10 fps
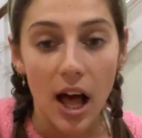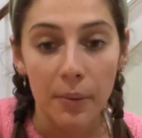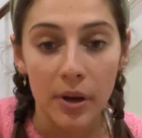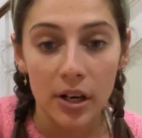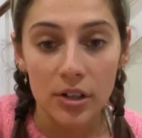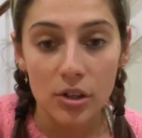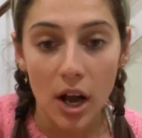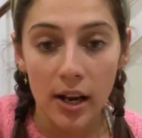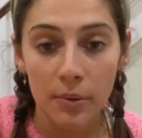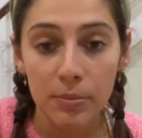I'm going to
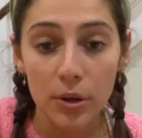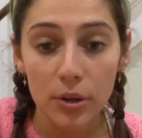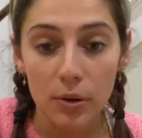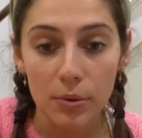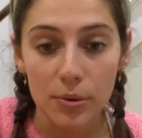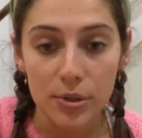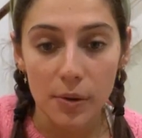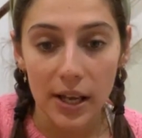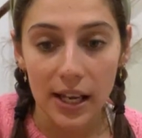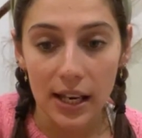try and unmute you all so
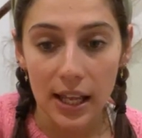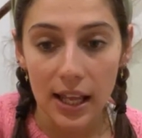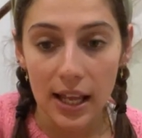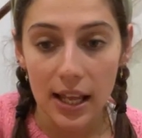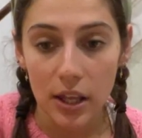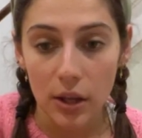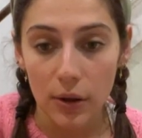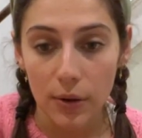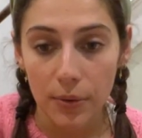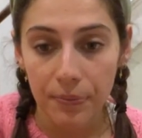I can hear
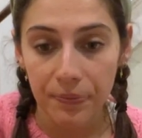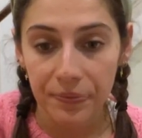you.